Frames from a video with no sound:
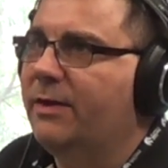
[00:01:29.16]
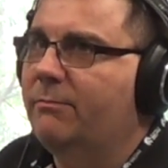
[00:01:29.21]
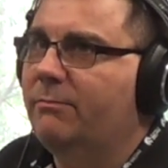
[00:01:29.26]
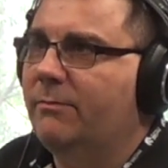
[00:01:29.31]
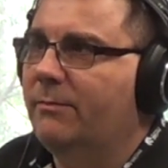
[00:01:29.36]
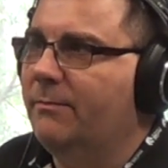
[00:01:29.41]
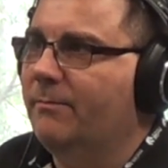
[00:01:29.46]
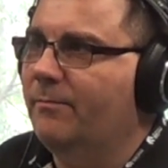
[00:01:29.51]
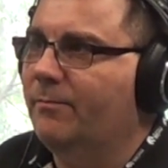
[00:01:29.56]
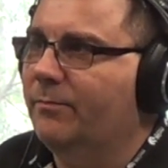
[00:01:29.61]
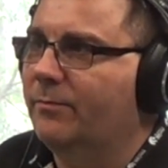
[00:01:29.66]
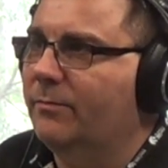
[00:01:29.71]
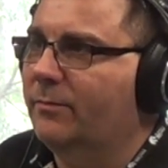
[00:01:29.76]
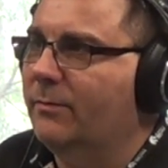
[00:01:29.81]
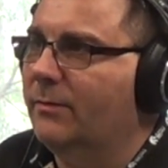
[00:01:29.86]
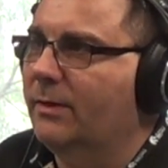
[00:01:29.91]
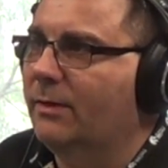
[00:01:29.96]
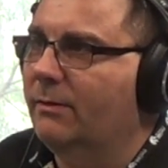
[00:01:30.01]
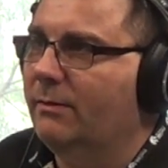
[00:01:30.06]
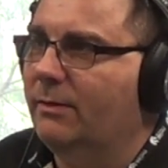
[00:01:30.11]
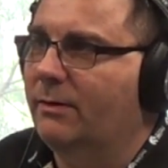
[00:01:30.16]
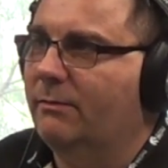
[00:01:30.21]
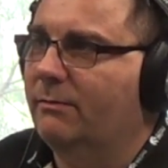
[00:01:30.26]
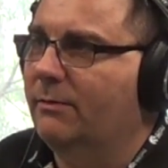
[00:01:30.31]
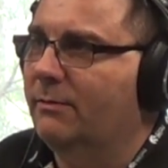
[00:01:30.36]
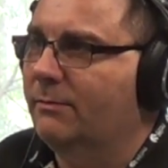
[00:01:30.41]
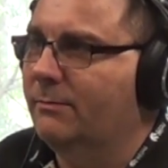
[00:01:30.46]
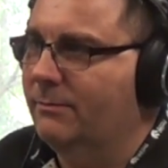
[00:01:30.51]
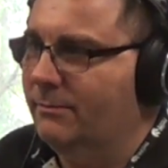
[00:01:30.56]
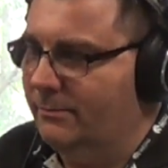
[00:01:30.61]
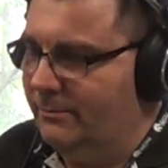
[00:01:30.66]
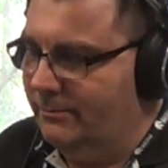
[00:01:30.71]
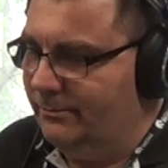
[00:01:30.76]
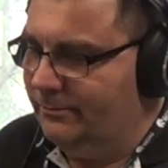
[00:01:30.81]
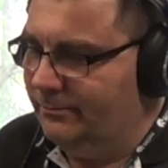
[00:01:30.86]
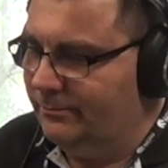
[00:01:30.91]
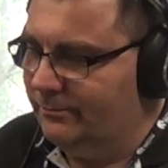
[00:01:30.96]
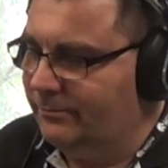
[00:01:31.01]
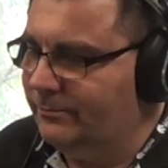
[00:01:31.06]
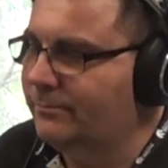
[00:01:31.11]
really, really simple. It's so simple,
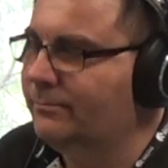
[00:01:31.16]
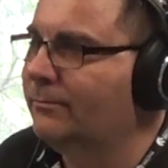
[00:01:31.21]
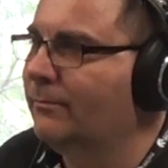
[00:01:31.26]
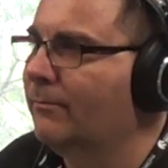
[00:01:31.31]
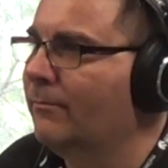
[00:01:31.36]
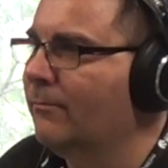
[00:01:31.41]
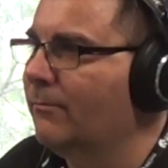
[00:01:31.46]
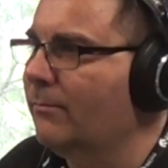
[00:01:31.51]
it's not...